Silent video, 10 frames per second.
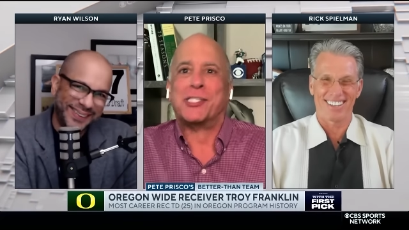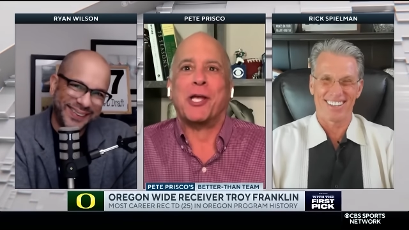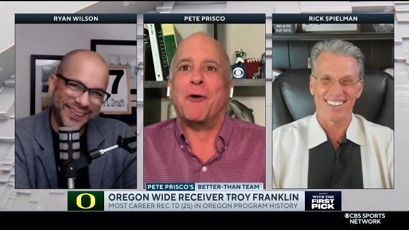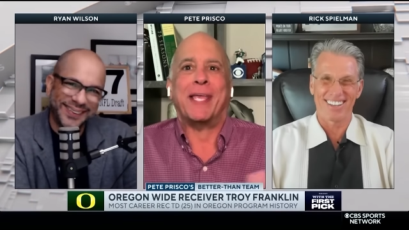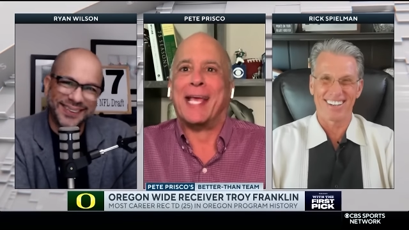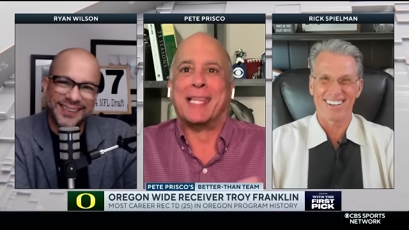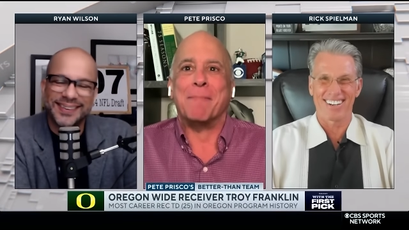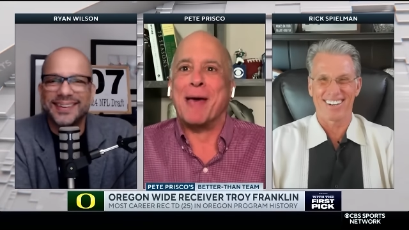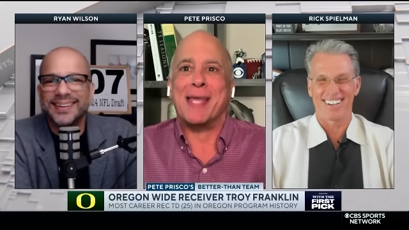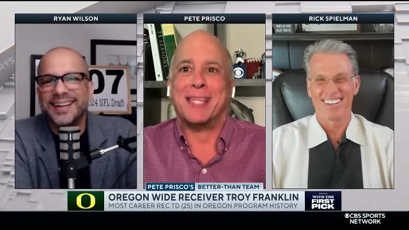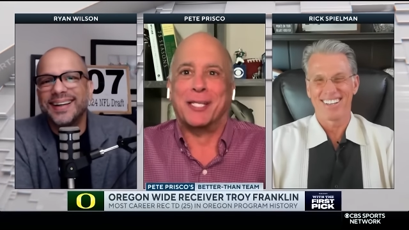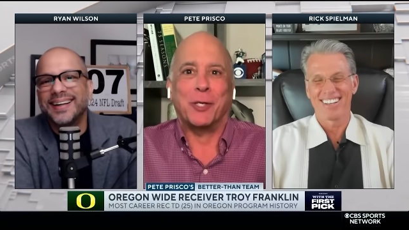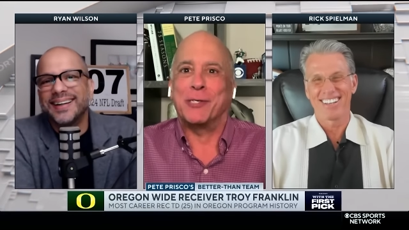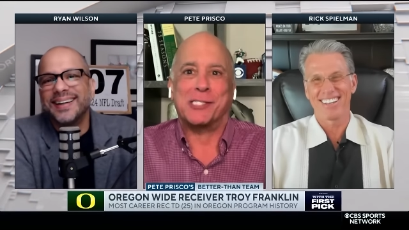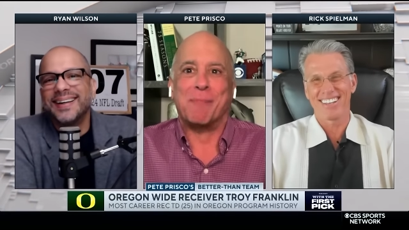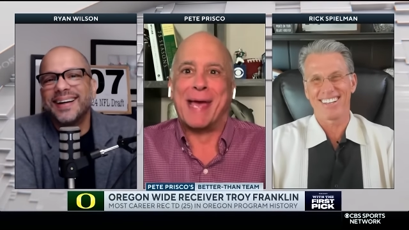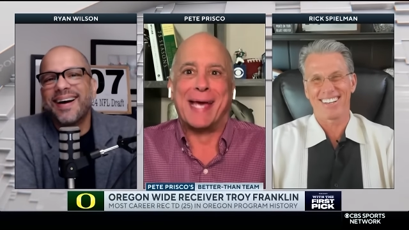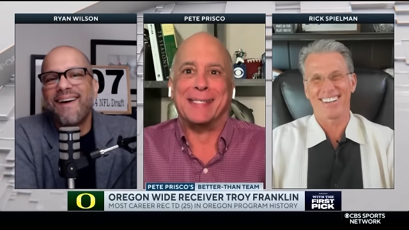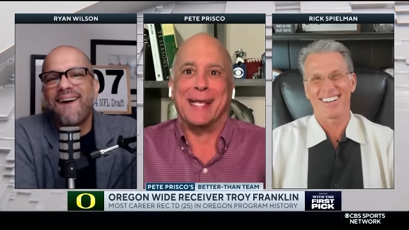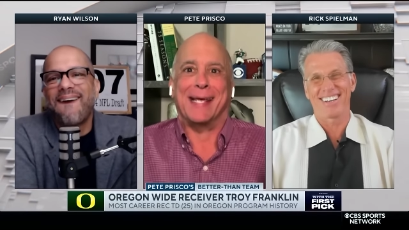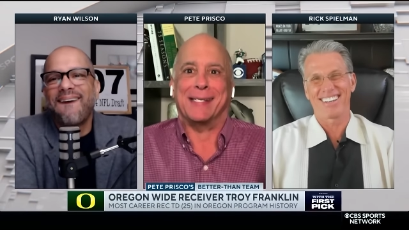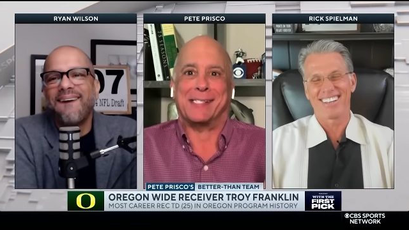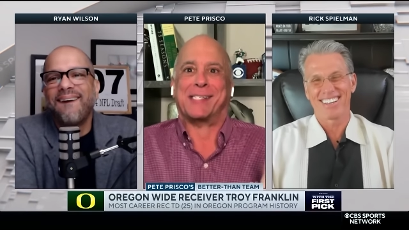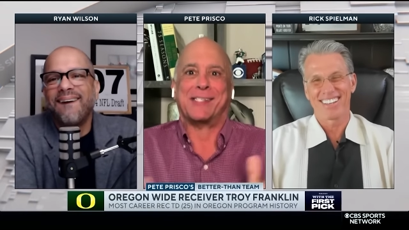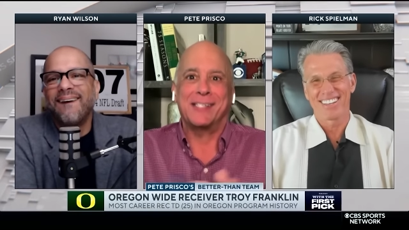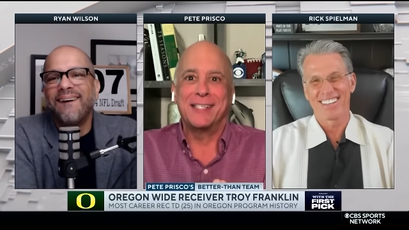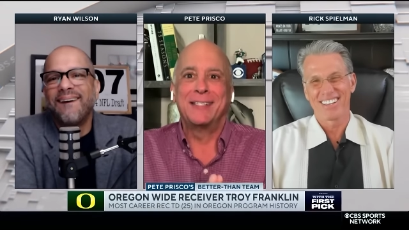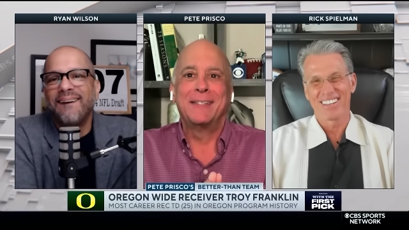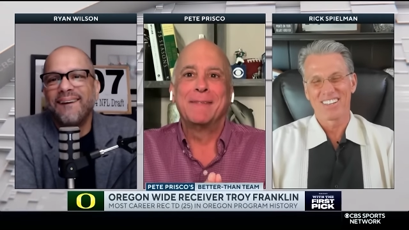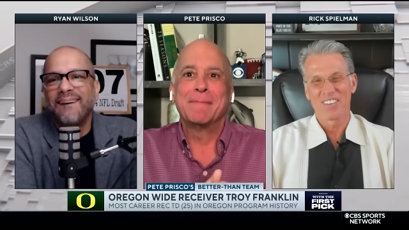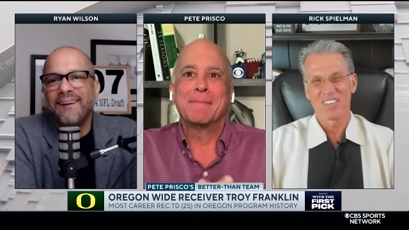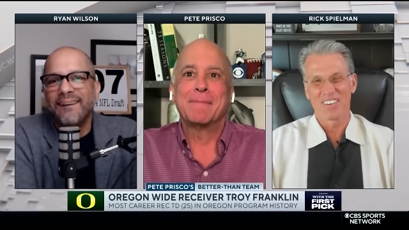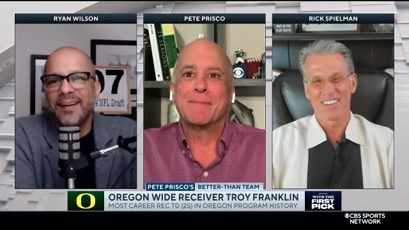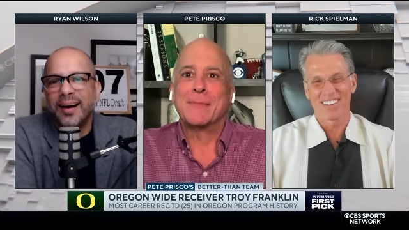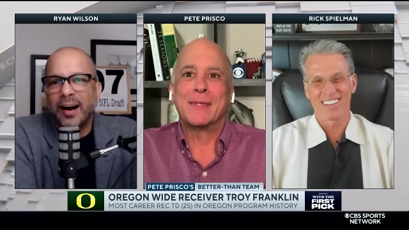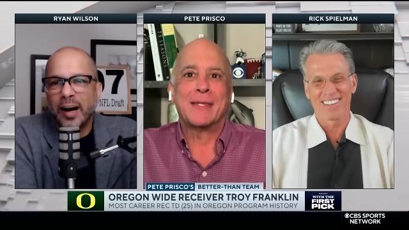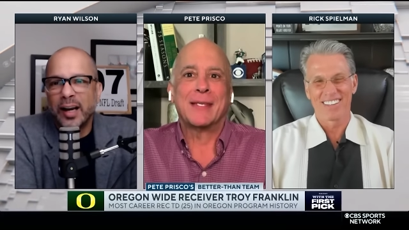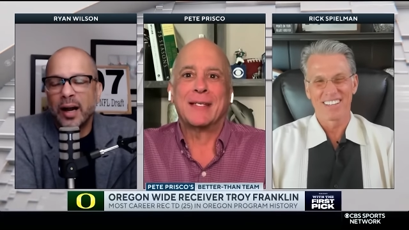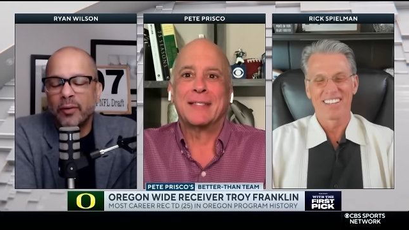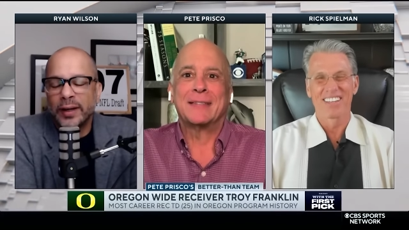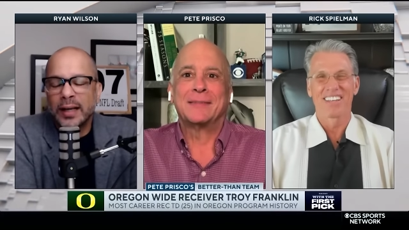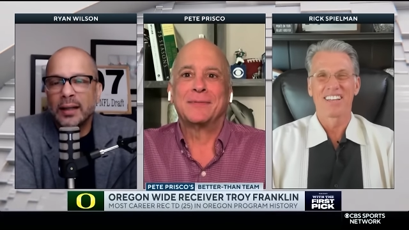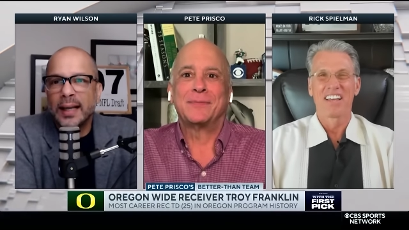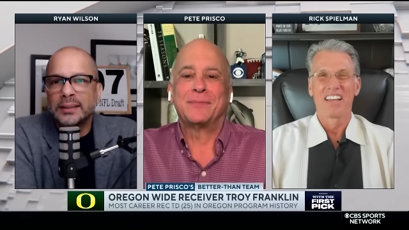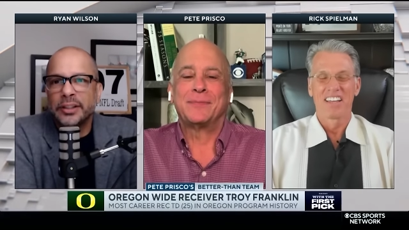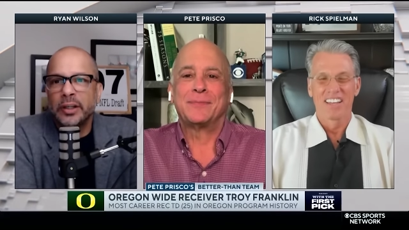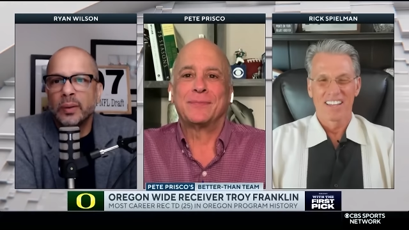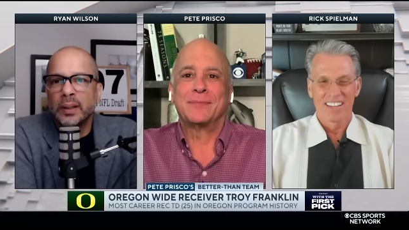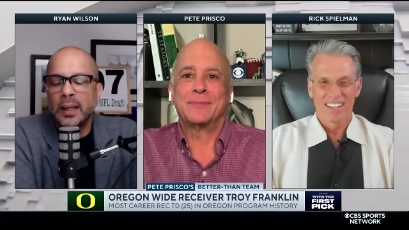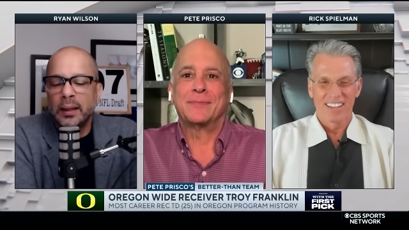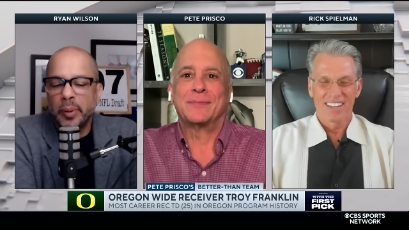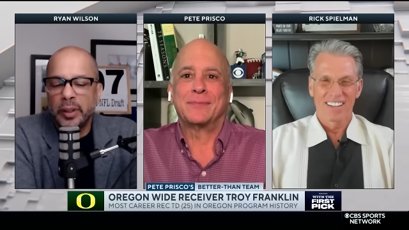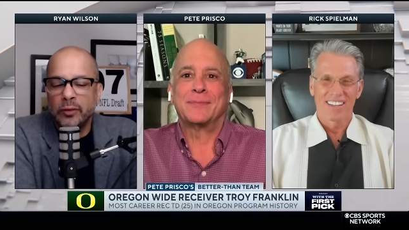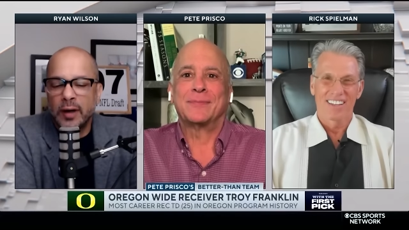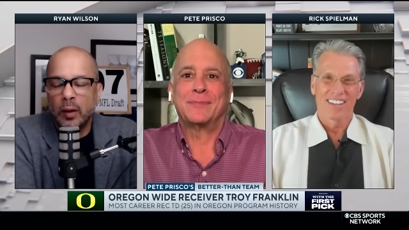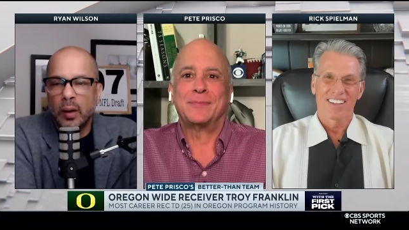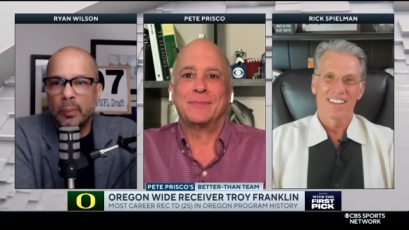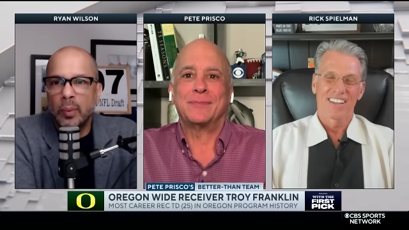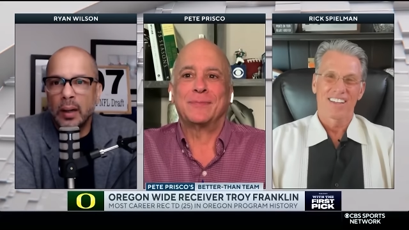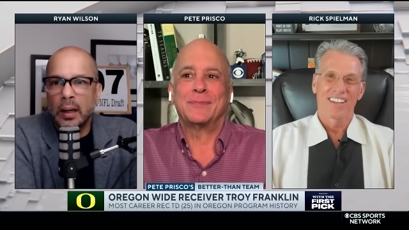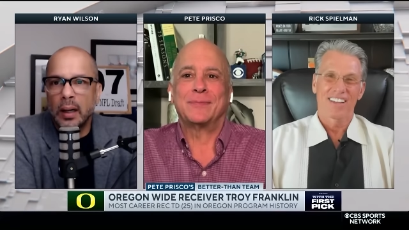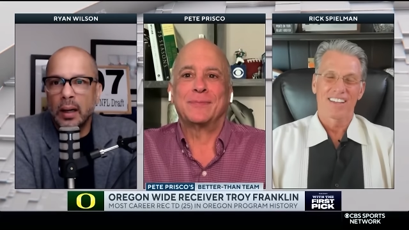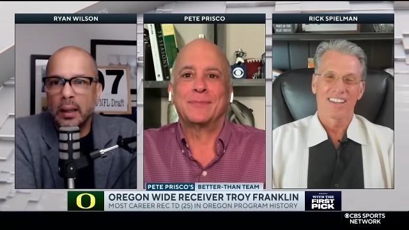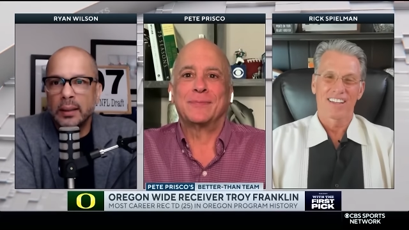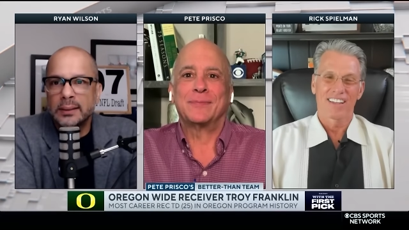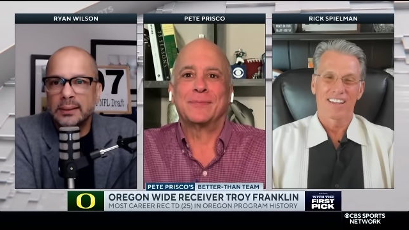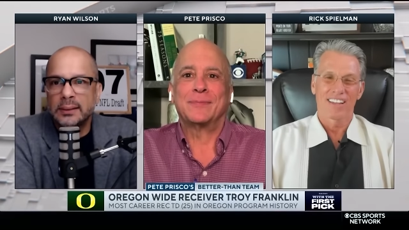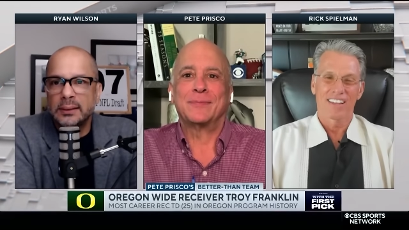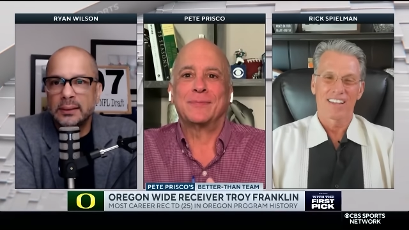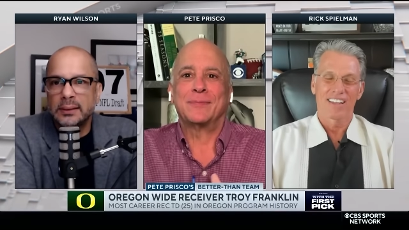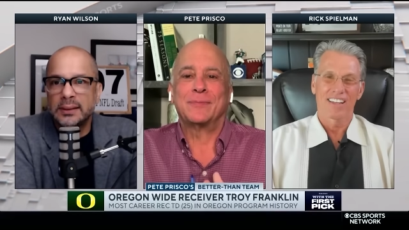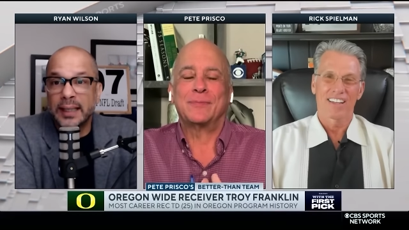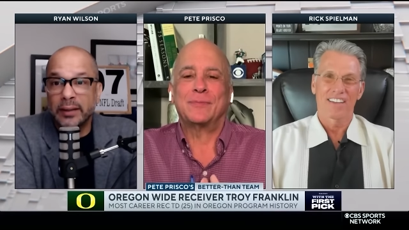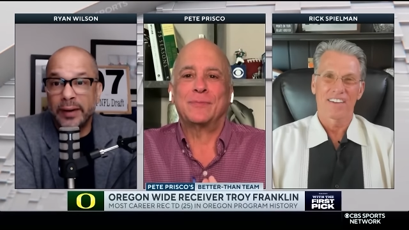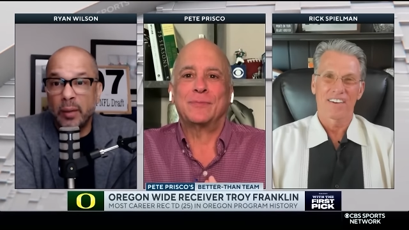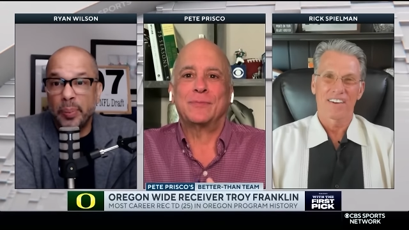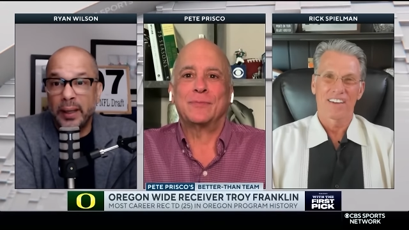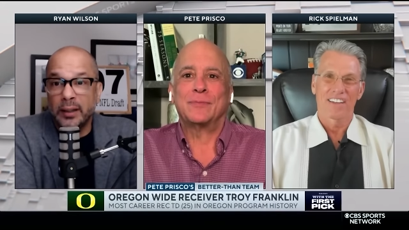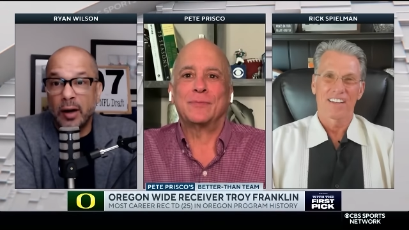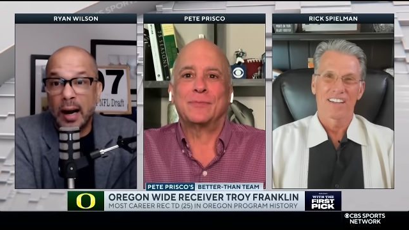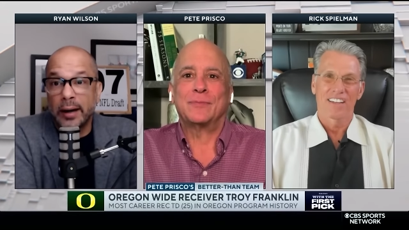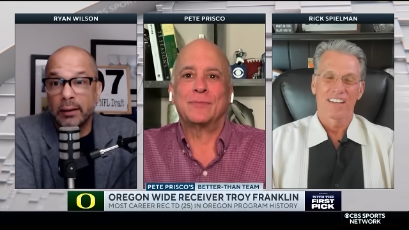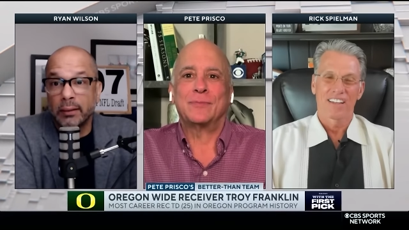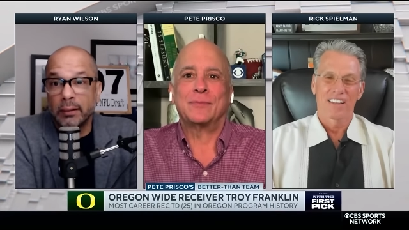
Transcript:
Speaker 1: I just don't get the method to his madness.
Speaker 2: All right, uh, Rick, I'll ask you, and then Pete, you follow up. Second round pick or higher?